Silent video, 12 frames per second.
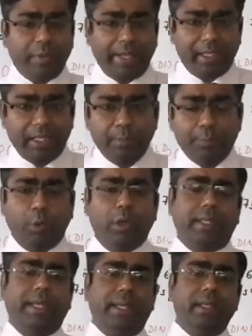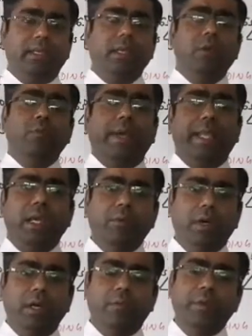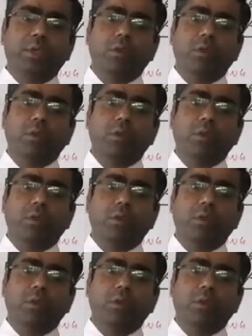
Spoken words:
very important whenever we